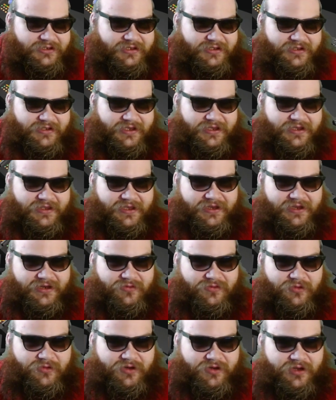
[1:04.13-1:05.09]
to say that
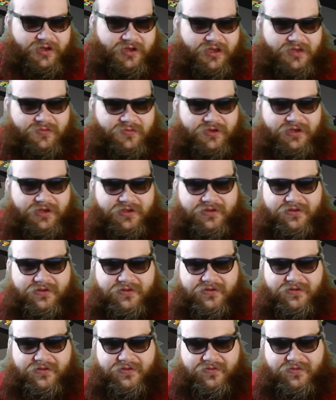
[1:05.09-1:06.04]
about a comedy,
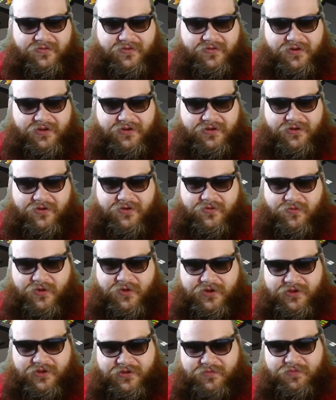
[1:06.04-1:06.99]
right?
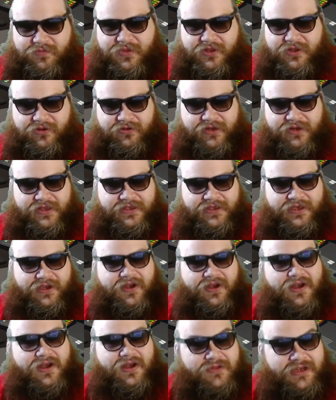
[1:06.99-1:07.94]
What is billed as a
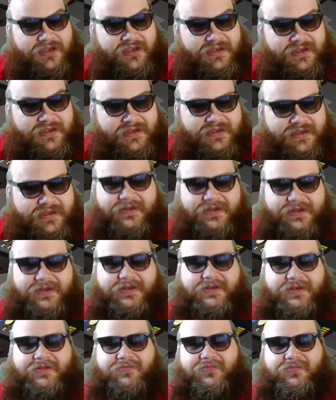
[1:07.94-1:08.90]
comedy,
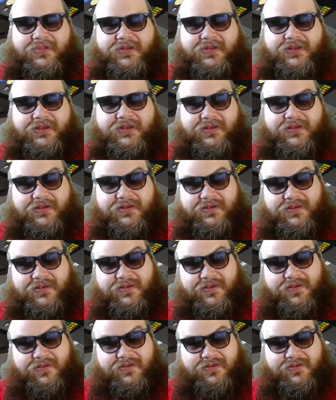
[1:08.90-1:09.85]
but this
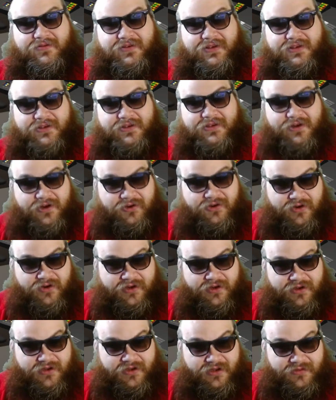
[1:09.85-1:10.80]
is also a Star
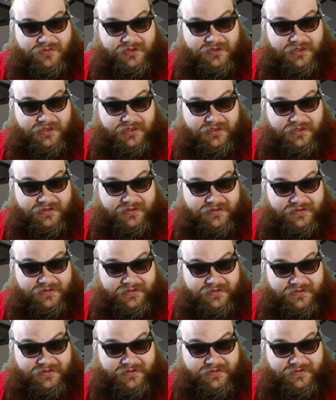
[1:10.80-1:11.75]
Trek comedy,
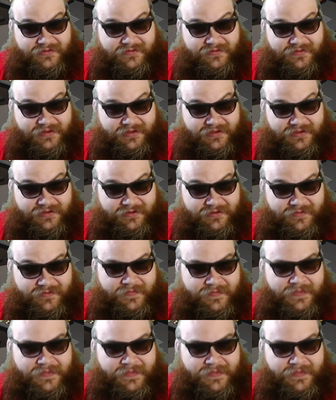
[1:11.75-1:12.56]
okay?